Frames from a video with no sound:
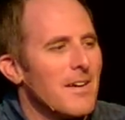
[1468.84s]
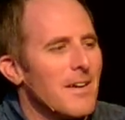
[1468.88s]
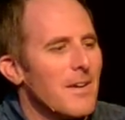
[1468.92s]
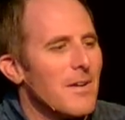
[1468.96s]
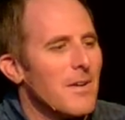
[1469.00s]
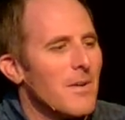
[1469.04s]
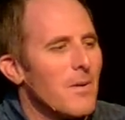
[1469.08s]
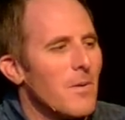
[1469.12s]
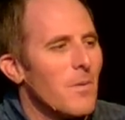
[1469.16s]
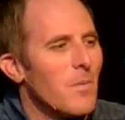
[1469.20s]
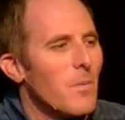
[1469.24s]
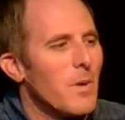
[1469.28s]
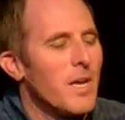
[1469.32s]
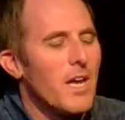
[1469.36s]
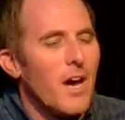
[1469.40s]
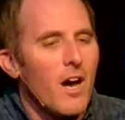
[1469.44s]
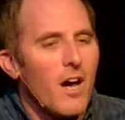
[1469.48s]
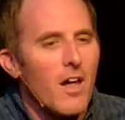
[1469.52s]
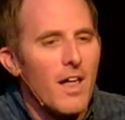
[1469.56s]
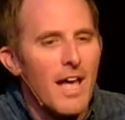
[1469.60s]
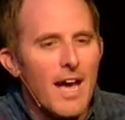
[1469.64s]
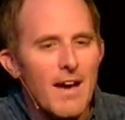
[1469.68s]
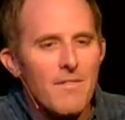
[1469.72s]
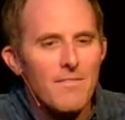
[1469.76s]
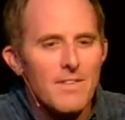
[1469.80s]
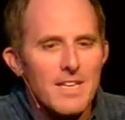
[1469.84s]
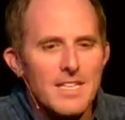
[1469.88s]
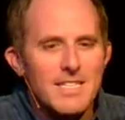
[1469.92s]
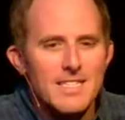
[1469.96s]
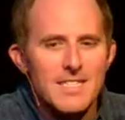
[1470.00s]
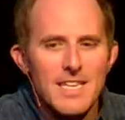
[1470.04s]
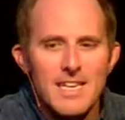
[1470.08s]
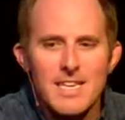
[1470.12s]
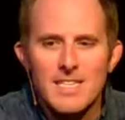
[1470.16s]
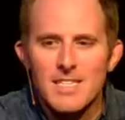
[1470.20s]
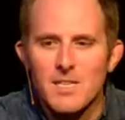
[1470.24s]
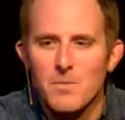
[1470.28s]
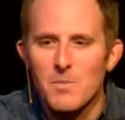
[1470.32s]
We all have these
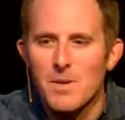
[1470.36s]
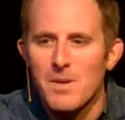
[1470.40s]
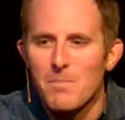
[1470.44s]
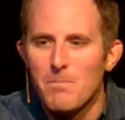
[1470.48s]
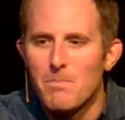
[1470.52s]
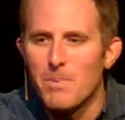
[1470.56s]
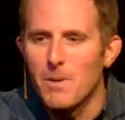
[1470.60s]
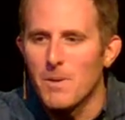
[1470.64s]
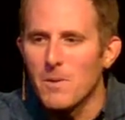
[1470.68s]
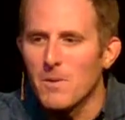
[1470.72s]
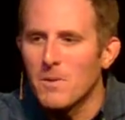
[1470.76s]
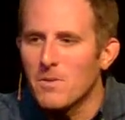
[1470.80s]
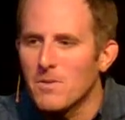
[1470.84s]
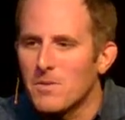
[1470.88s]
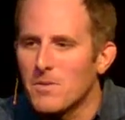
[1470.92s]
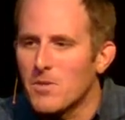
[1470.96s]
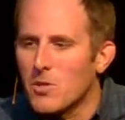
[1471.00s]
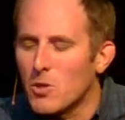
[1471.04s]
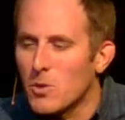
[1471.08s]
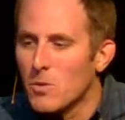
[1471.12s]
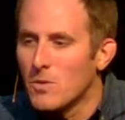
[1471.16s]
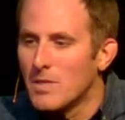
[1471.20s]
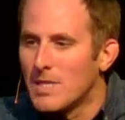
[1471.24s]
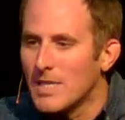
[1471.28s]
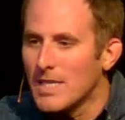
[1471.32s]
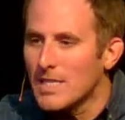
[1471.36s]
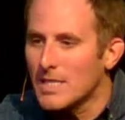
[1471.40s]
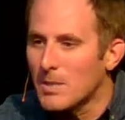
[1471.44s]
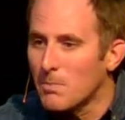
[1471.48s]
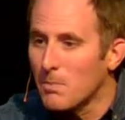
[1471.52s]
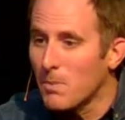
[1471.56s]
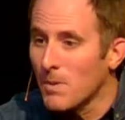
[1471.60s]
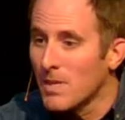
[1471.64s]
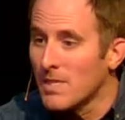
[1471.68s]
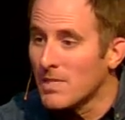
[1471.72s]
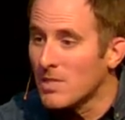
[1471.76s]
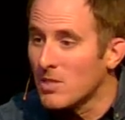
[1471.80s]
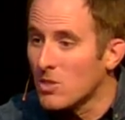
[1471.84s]
things that we build through
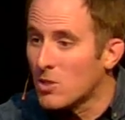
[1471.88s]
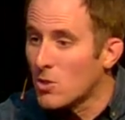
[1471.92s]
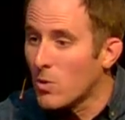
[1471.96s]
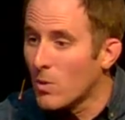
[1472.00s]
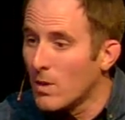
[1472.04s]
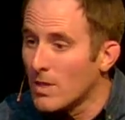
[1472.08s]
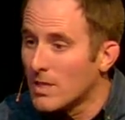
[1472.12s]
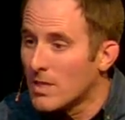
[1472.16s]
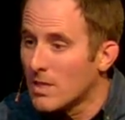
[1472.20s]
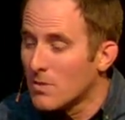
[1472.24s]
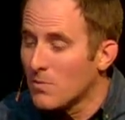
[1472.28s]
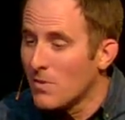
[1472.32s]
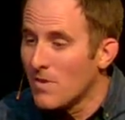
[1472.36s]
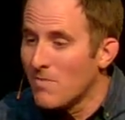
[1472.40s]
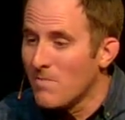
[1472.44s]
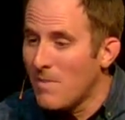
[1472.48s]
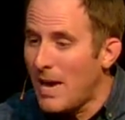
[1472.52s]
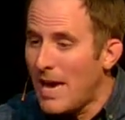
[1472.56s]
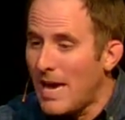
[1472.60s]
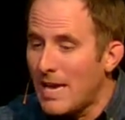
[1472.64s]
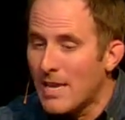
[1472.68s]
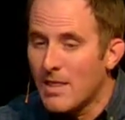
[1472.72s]
disciplines and choices we made,